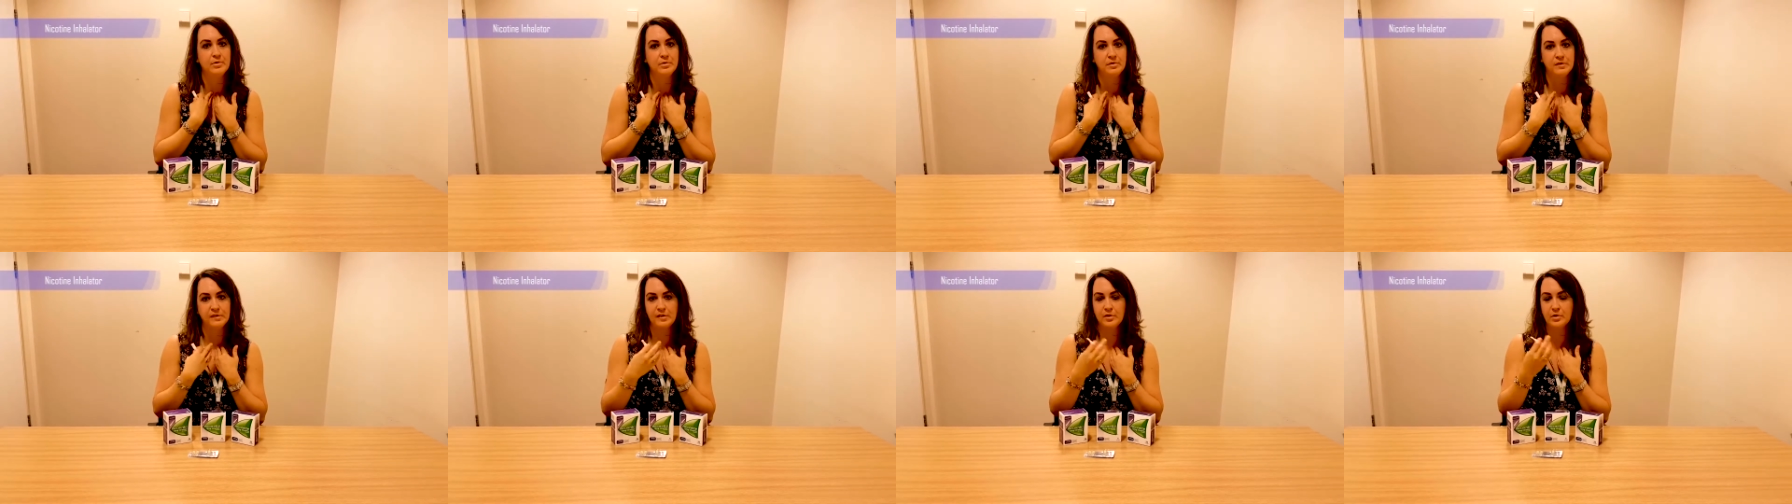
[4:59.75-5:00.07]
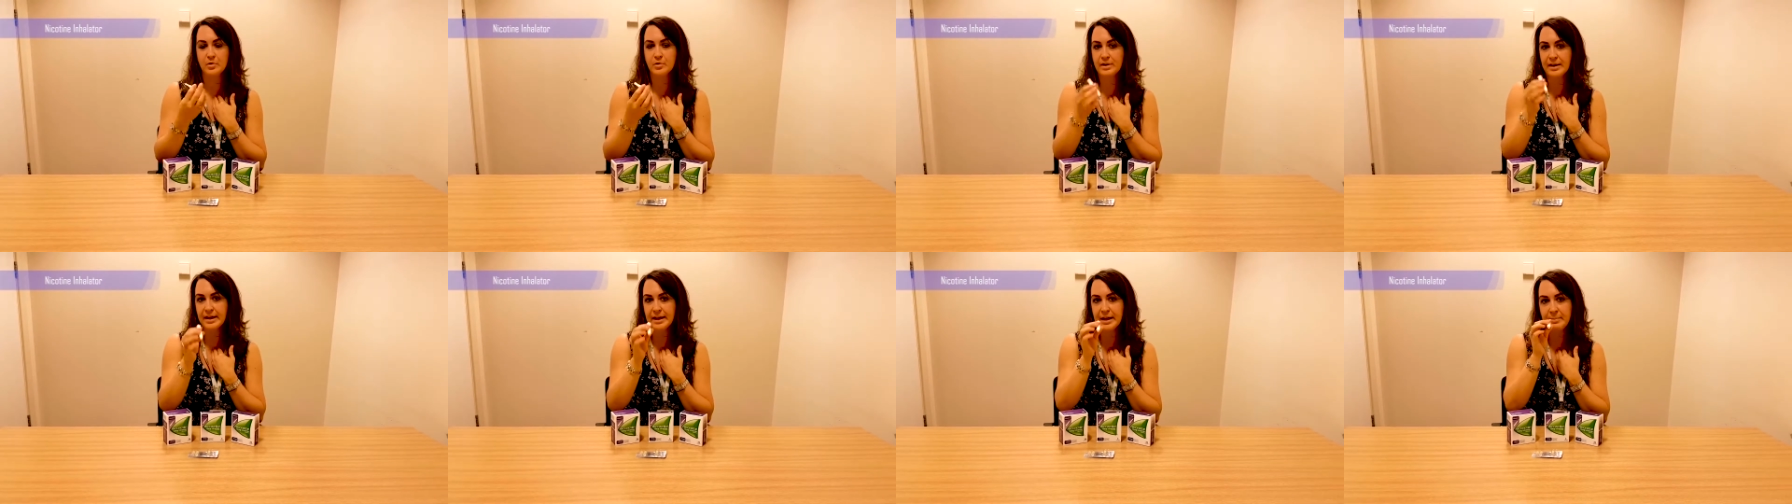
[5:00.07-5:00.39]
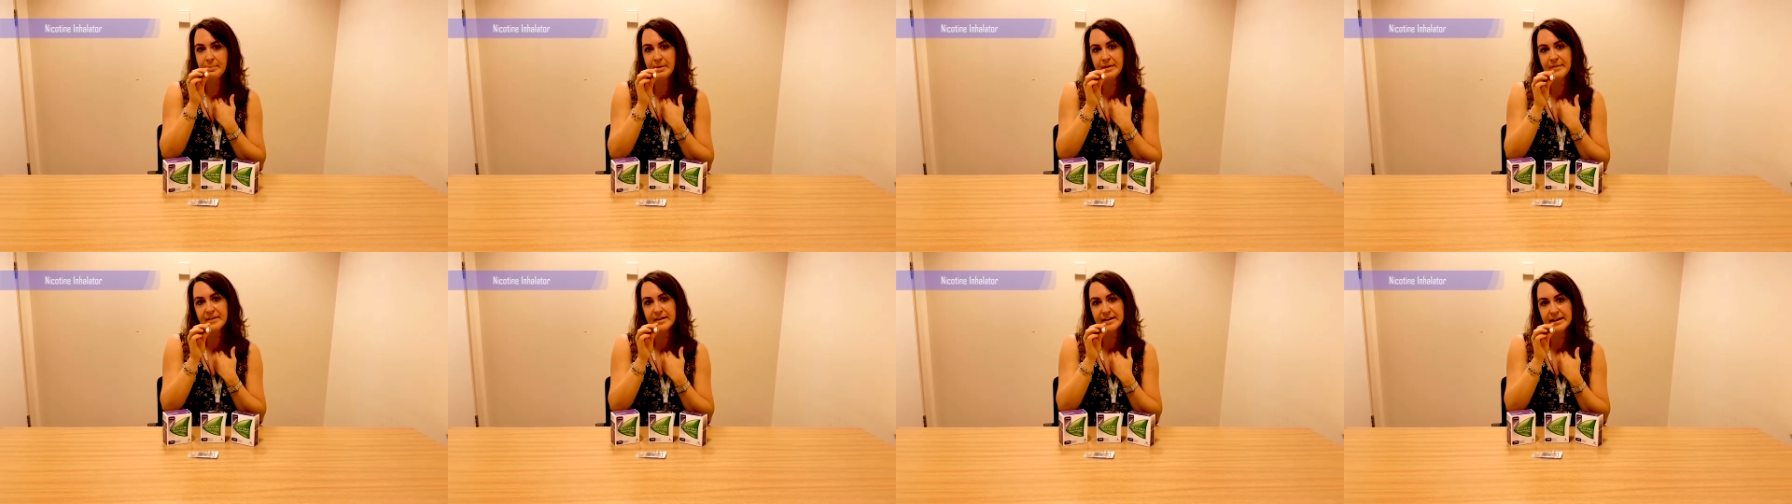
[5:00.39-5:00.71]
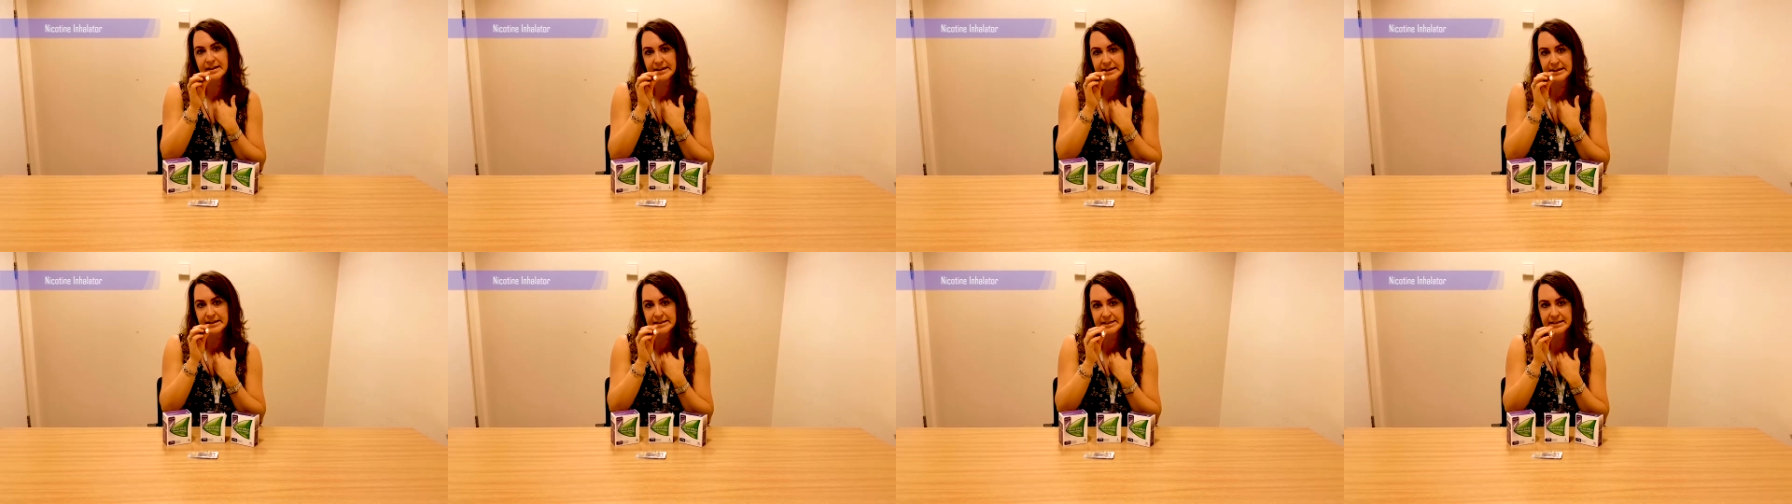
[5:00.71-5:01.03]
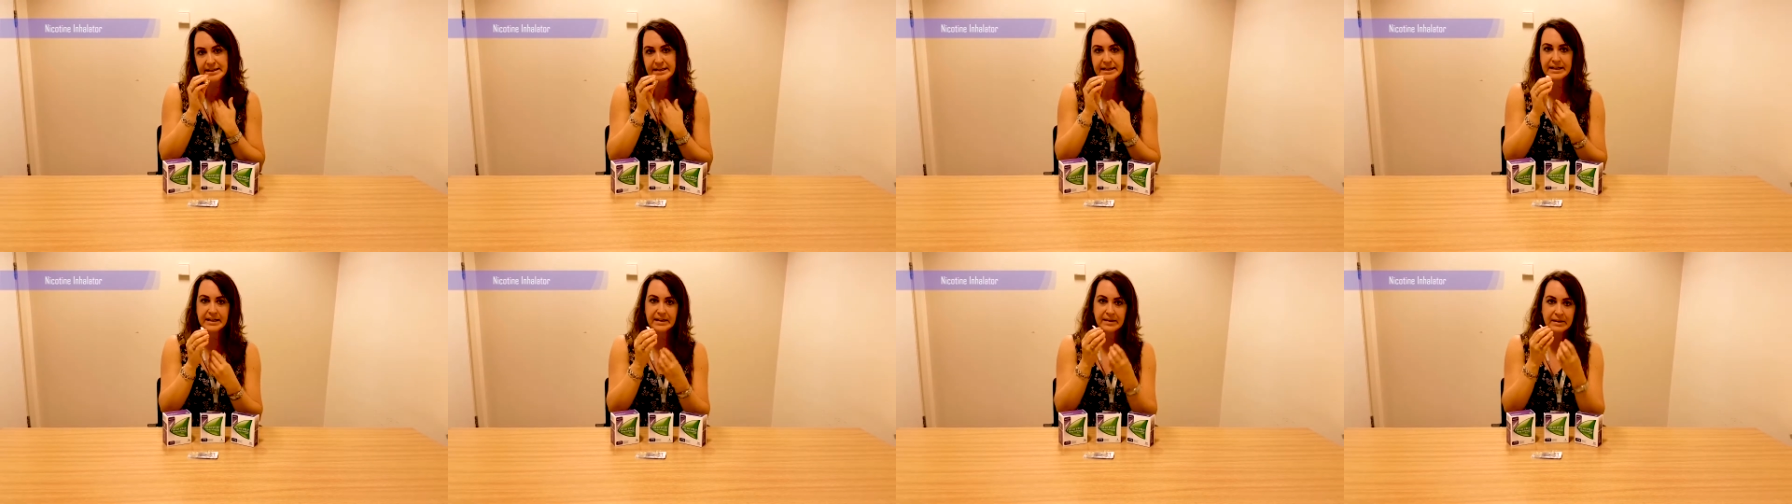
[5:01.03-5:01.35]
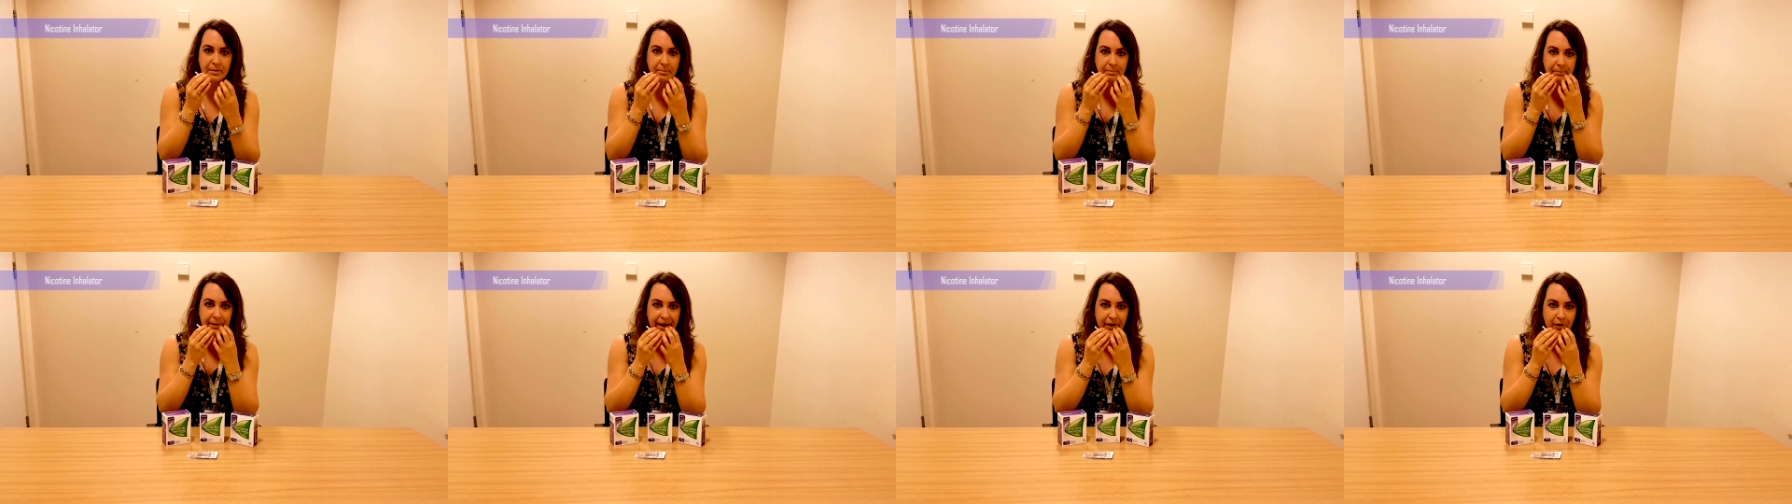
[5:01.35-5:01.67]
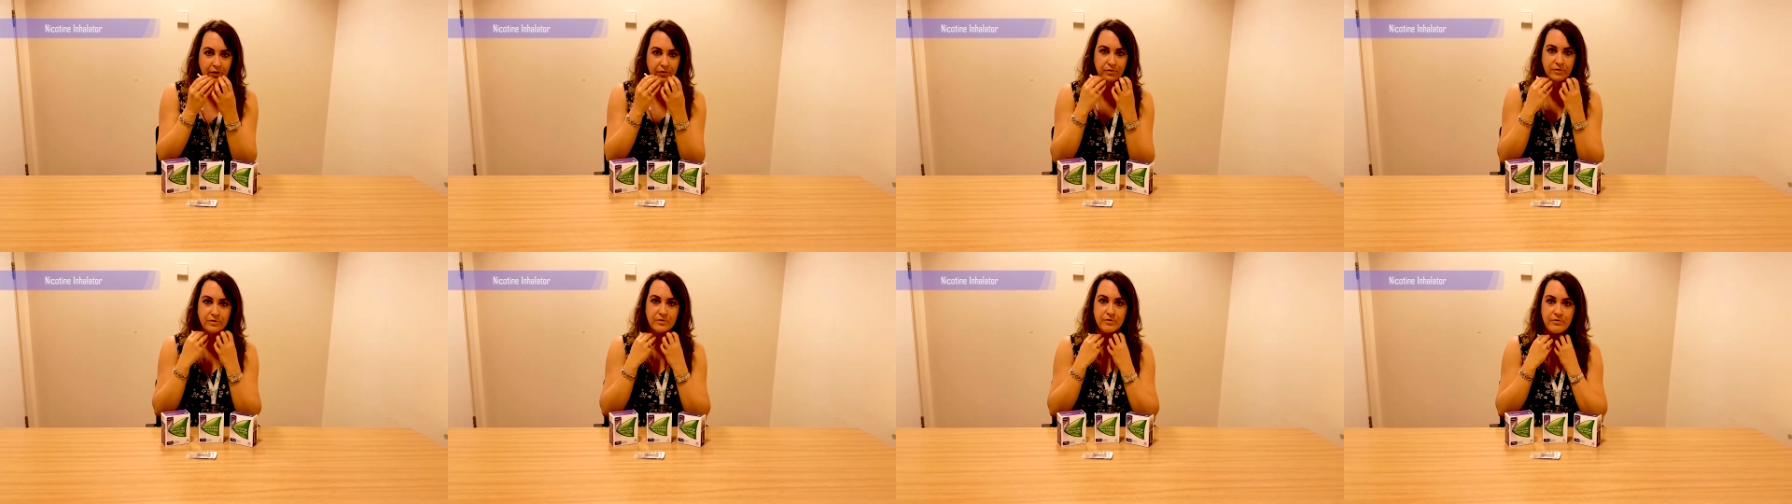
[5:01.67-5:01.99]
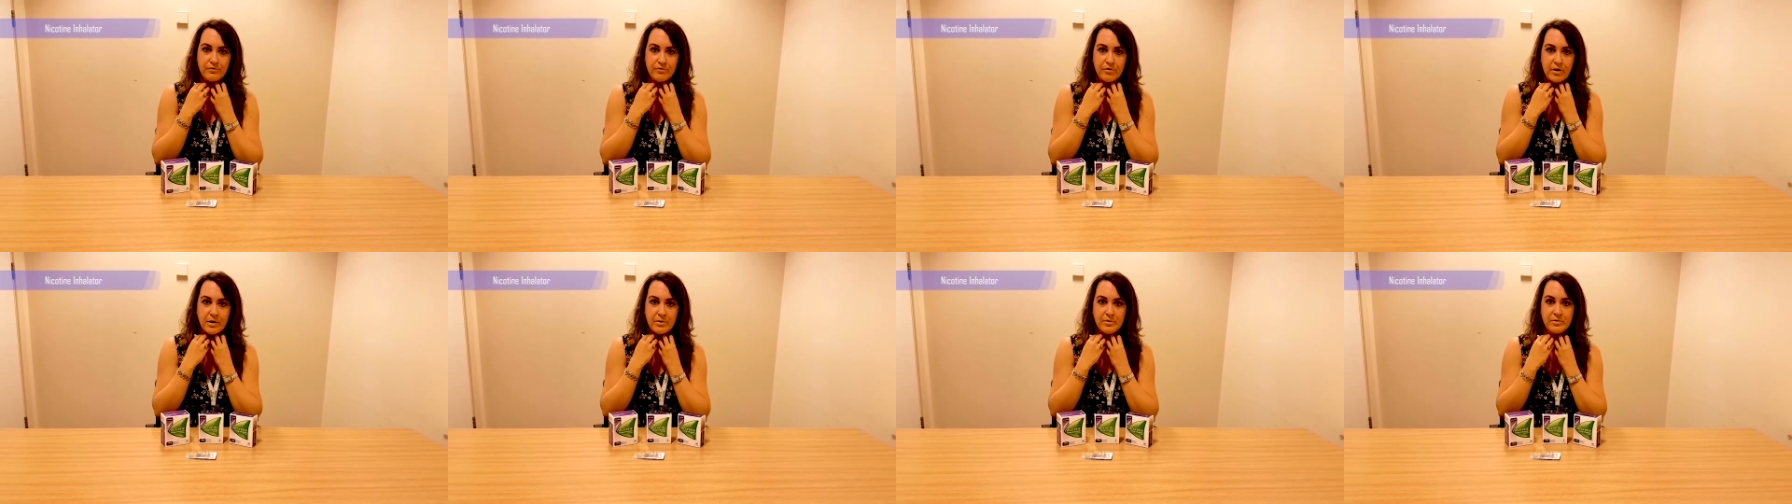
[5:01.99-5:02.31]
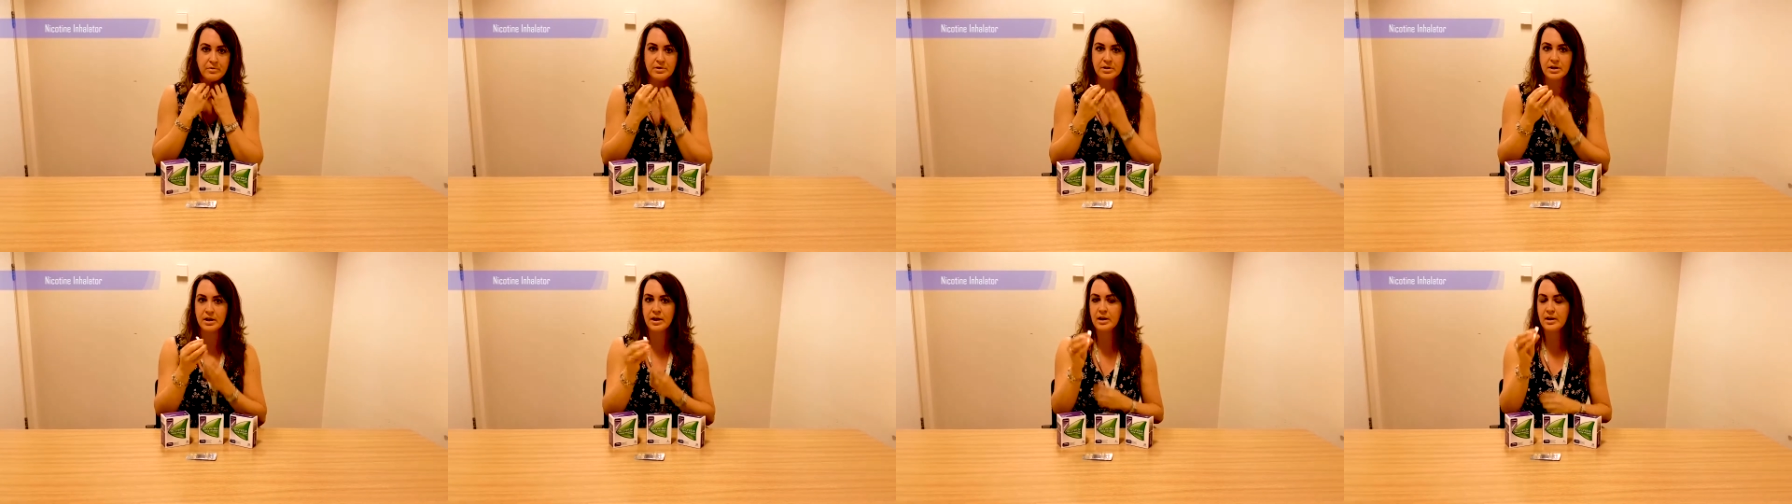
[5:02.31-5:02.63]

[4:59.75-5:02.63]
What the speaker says: So you're keeping the nicotine in the mouth and throat.